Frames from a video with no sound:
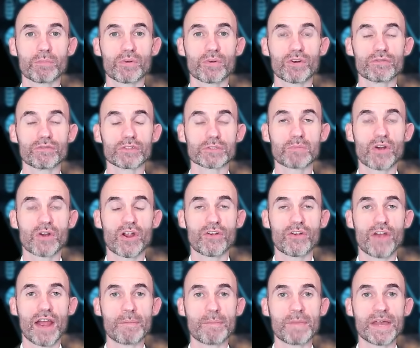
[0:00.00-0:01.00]
approvals
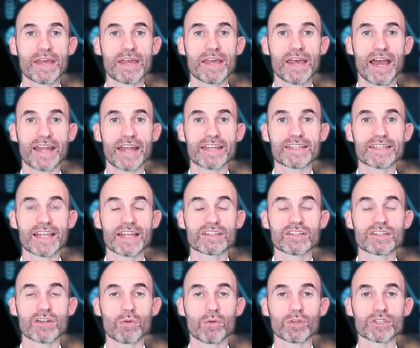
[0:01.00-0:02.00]
program and is then
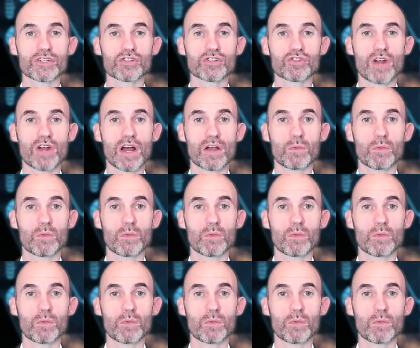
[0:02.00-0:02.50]
sold as a drug,